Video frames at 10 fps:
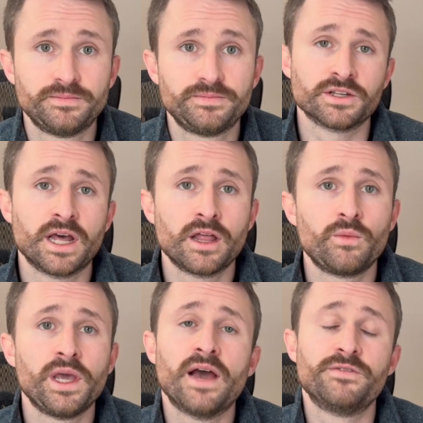So now that
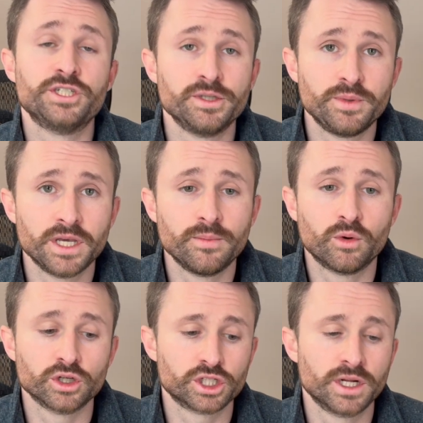we have the GPA
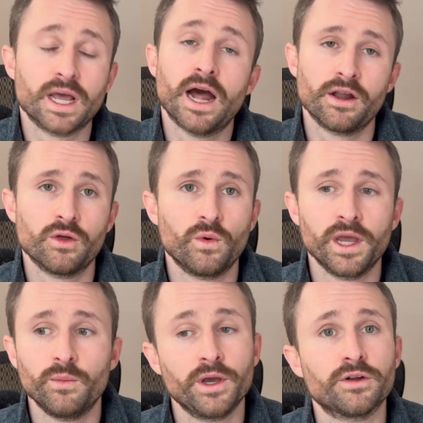portion out of the way
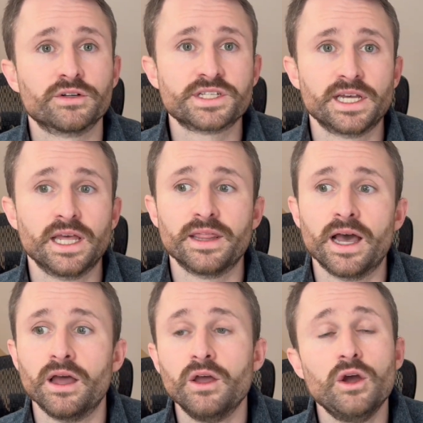and we understand
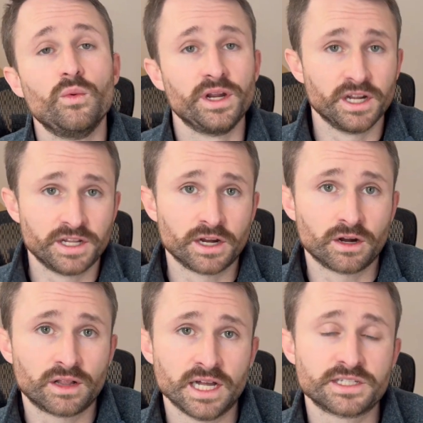that we need to take our
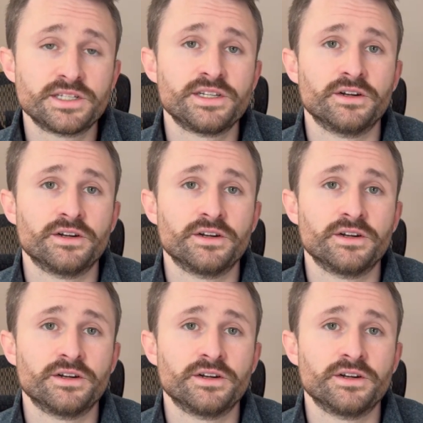classes